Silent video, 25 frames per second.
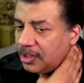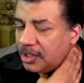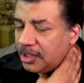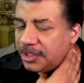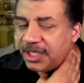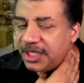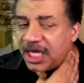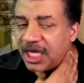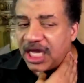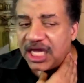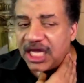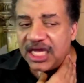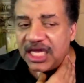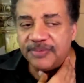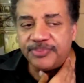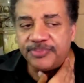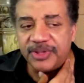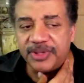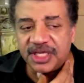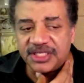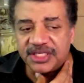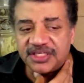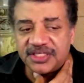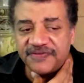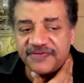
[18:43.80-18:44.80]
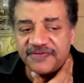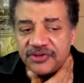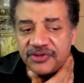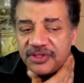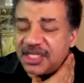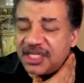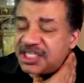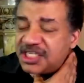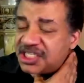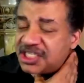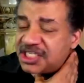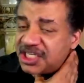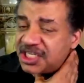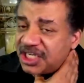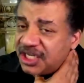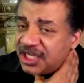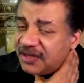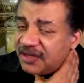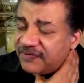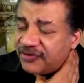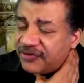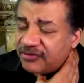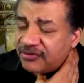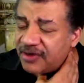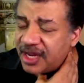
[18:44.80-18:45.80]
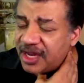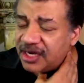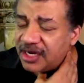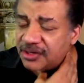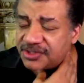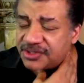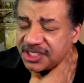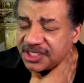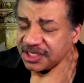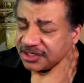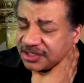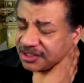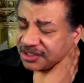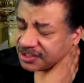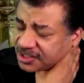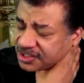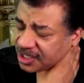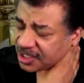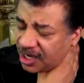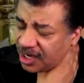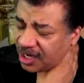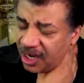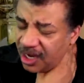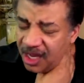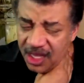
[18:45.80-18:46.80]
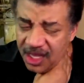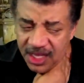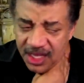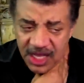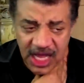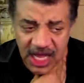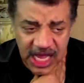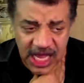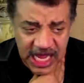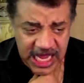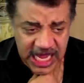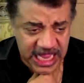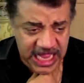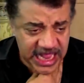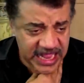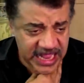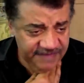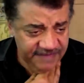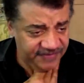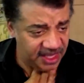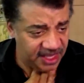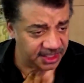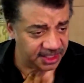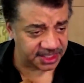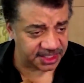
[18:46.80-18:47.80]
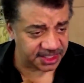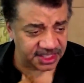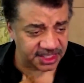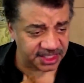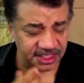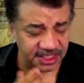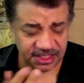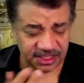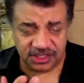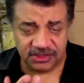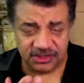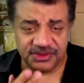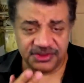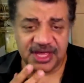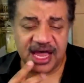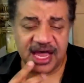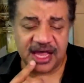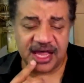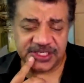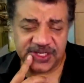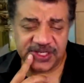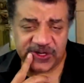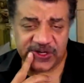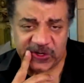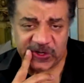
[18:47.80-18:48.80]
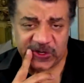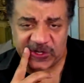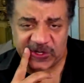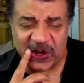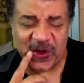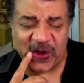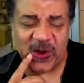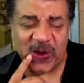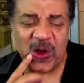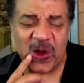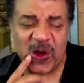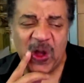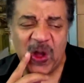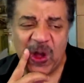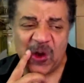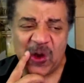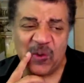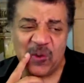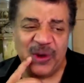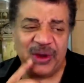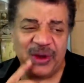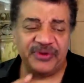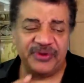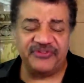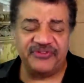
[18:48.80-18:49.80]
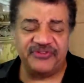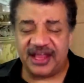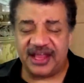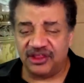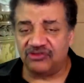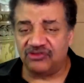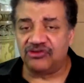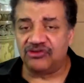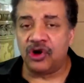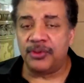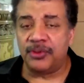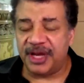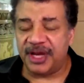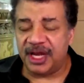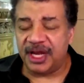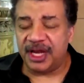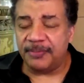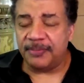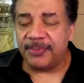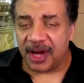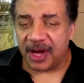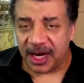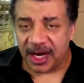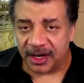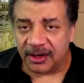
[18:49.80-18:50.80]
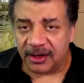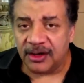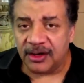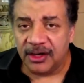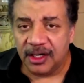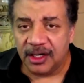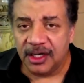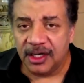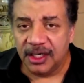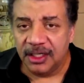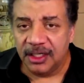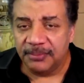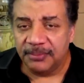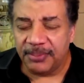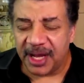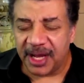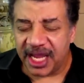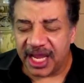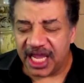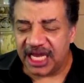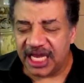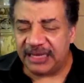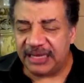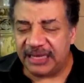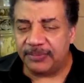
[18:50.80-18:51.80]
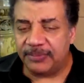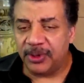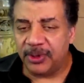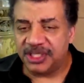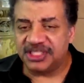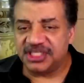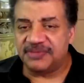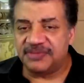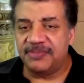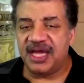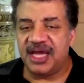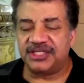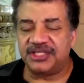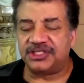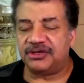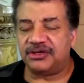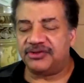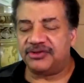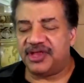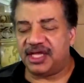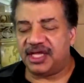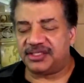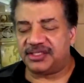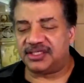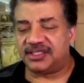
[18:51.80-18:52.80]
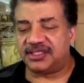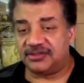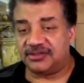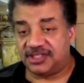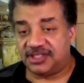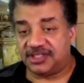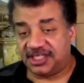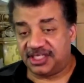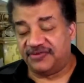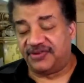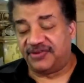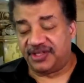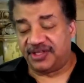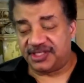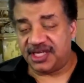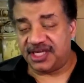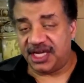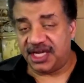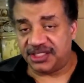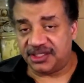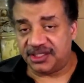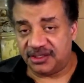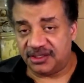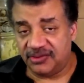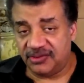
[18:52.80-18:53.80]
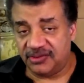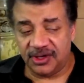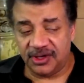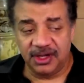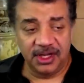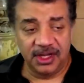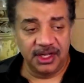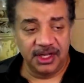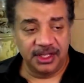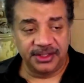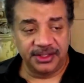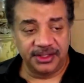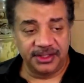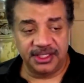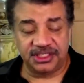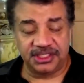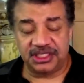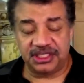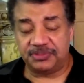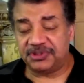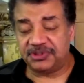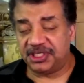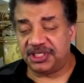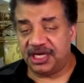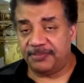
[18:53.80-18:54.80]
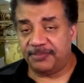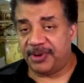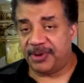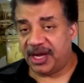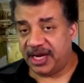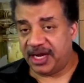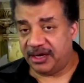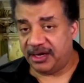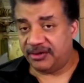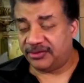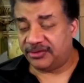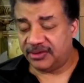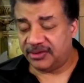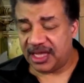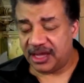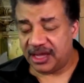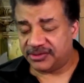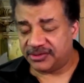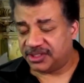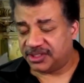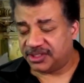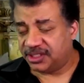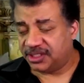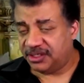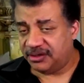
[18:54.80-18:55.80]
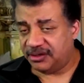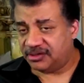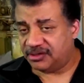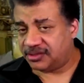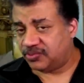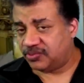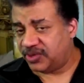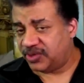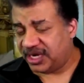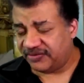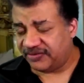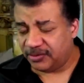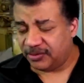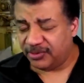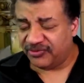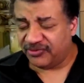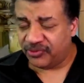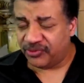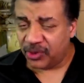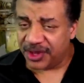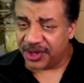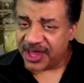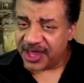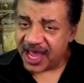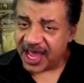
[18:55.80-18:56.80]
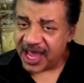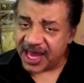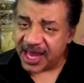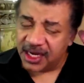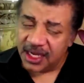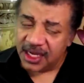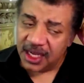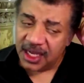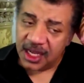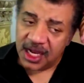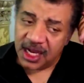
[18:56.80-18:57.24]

Yeah, and plus, if you're listening in for radio signals, if they listened in 2,000 years ago, we would have had the Roman Empire. By anyone's measure, that's civilization, or the Egyptian Empire, 1,000 years, whatever, before that.